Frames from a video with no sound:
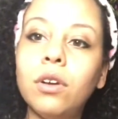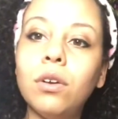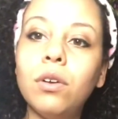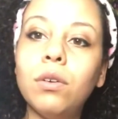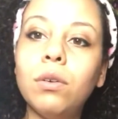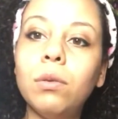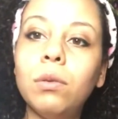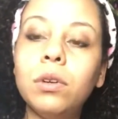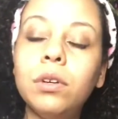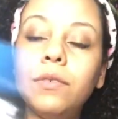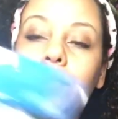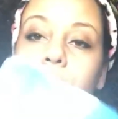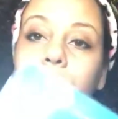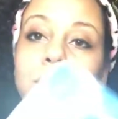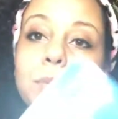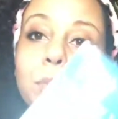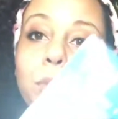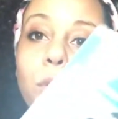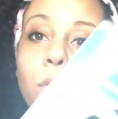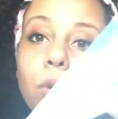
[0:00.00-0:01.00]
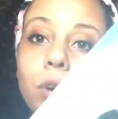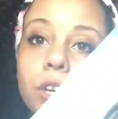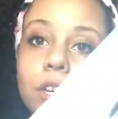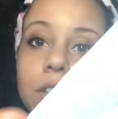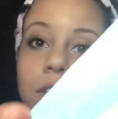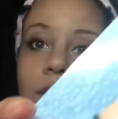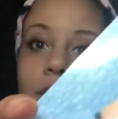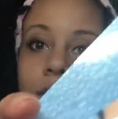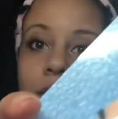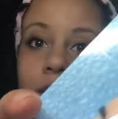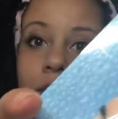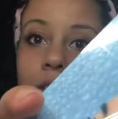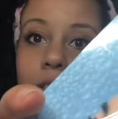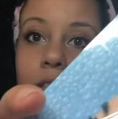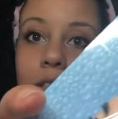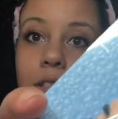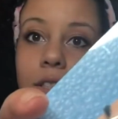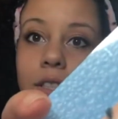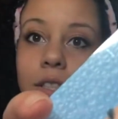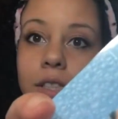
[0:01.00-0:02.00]
one of these pore
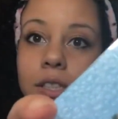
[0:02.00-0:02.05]
cleaners.